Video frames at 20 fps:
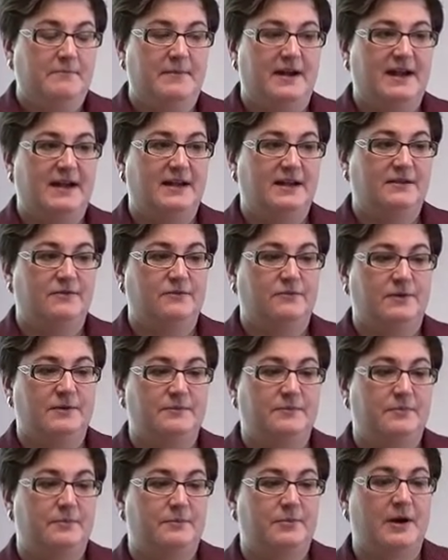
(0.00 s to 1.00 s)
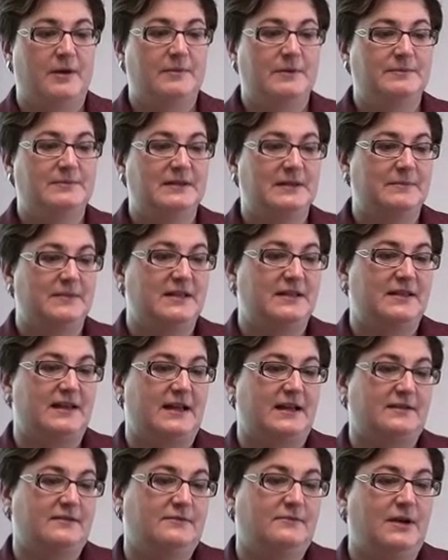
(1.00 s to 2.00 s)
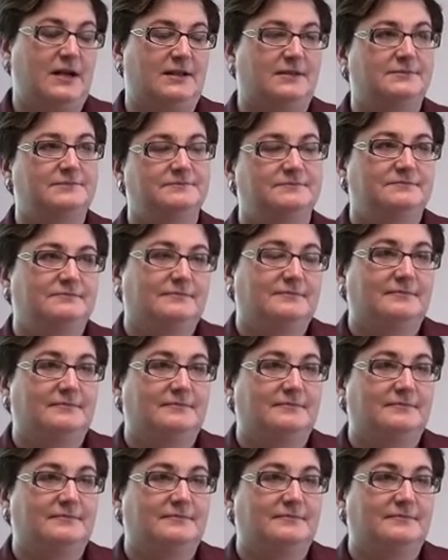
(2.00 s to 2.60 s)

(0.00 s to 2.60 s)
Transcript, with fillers: my, would probably be that, well,